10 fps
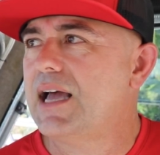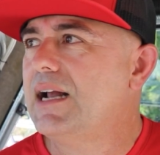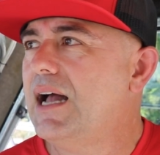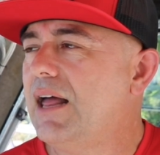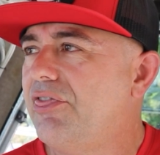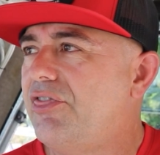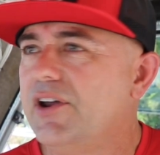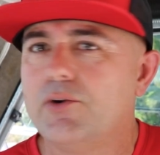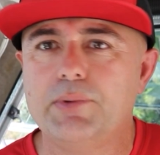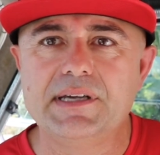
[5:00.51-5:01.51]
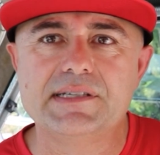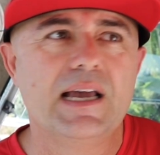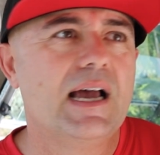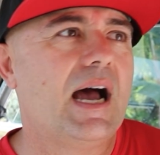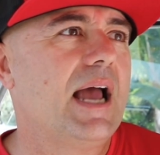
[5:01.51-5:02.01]
I got theories.
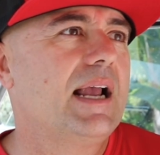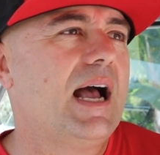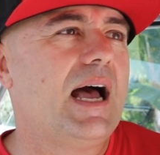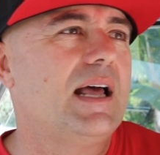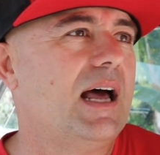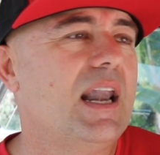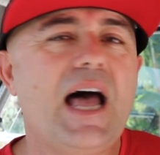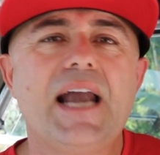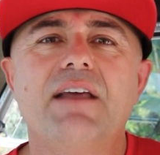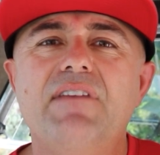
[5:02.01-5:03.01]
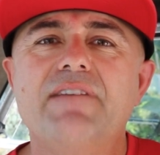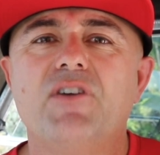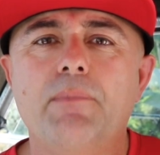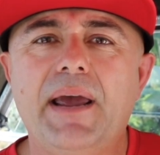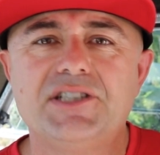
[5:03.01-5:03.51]
I got a lot of
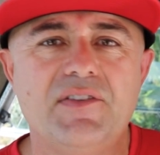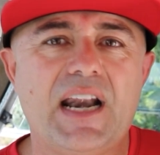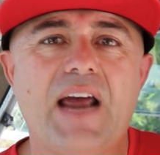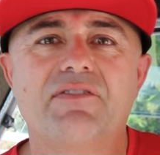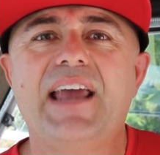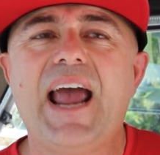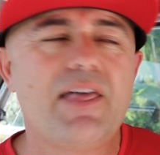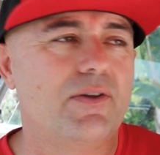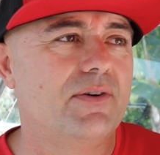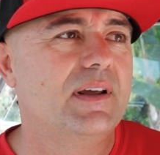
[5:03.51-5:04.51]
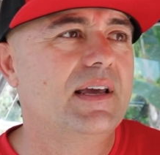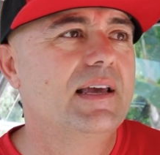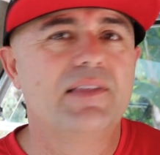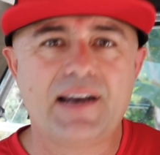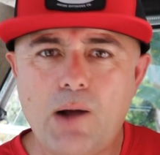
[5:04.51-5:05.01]
information that I've gathered
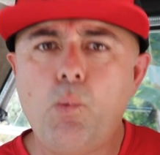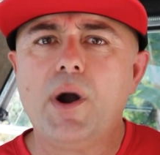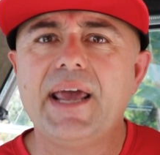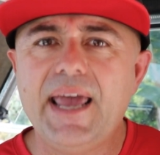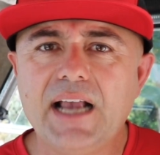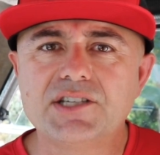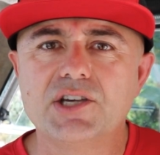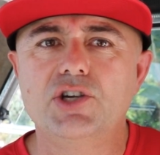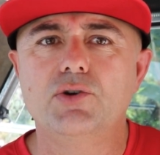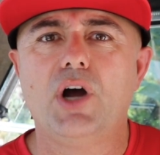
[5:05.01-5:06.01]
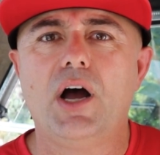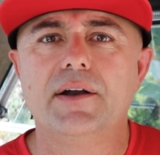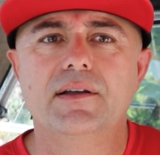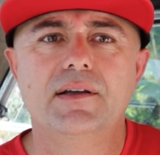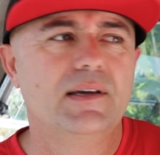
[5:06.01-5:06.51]
that I want to execute
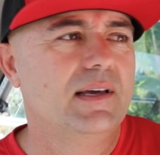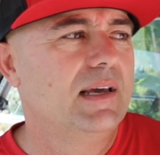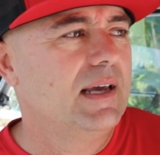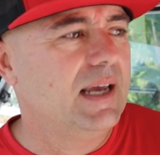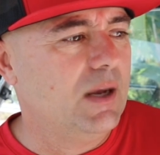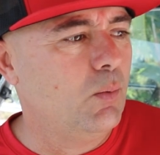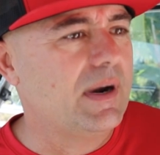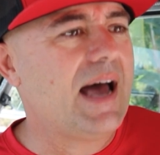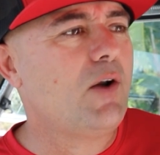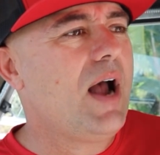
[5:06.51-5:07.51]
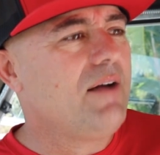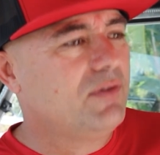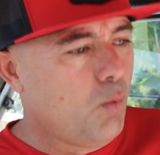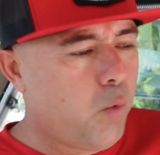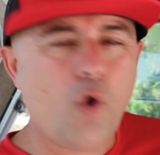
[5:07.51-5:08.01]
on. And when I don't have
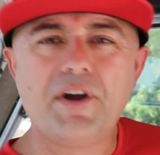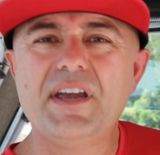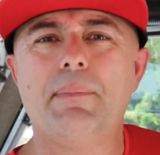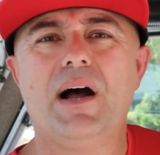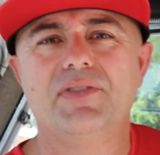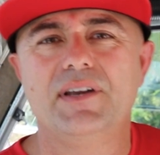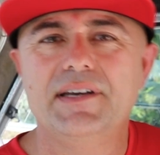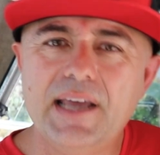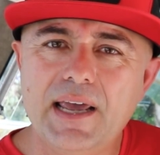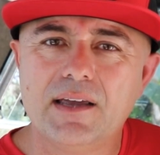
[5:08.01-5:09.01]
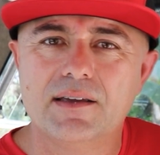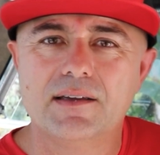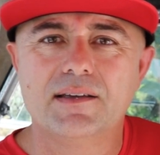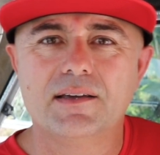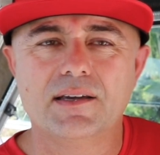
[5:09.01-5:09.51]
to worry about the deck,
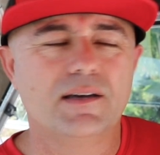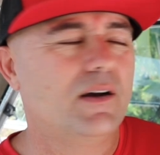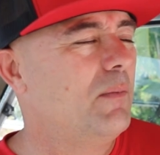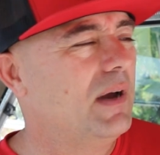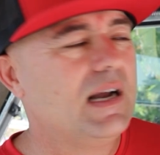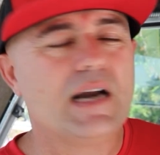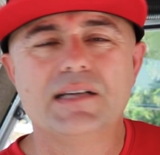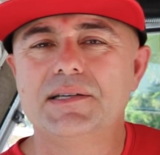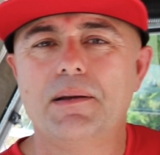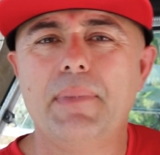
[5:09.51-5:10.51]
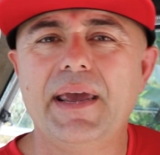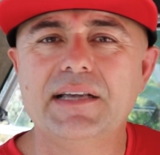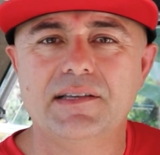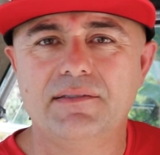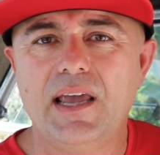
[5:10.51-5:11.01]
oh my God, it's an
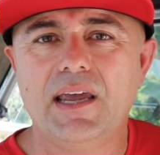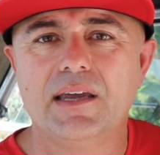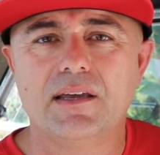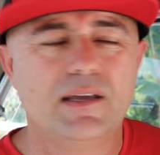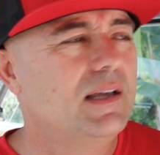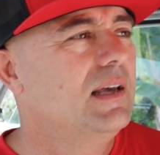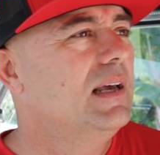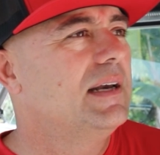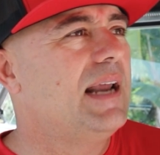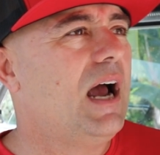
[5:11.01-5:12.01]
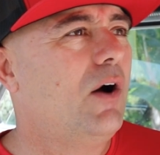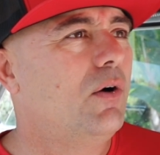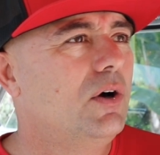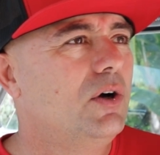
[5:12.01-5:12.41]
amazing thing. Now,